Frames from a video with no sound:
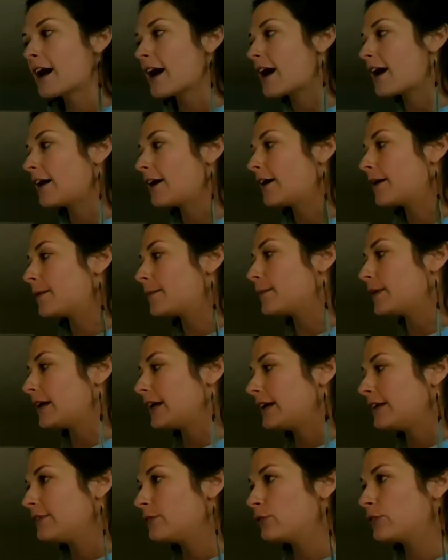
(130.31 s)
Um,
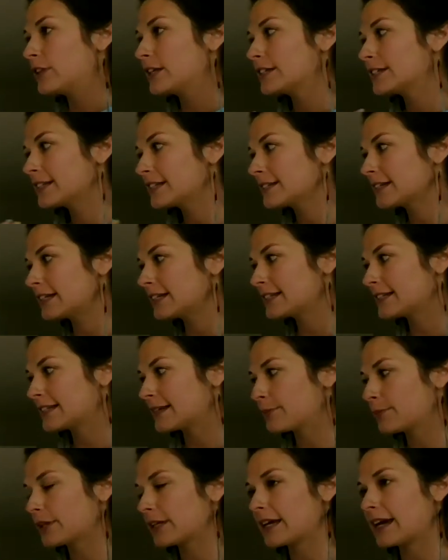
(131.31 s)
and this is going to
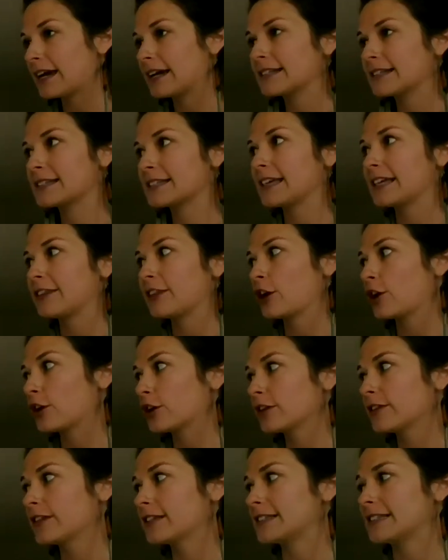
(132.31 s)
symbolize that the
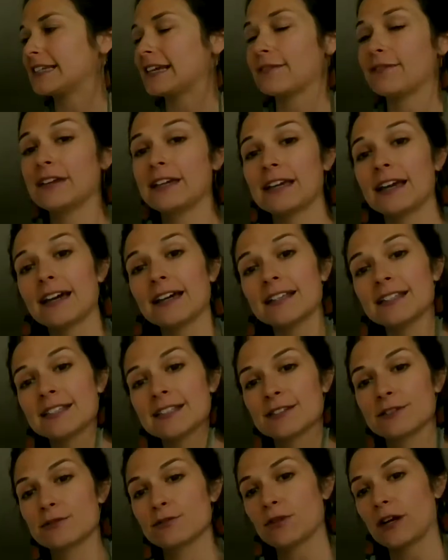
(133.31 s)
earth is giving
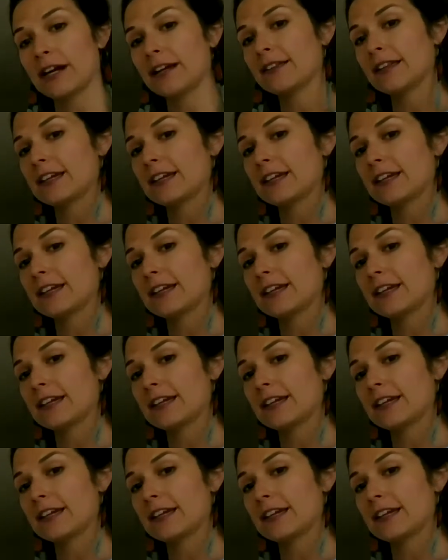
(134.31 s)
us, right?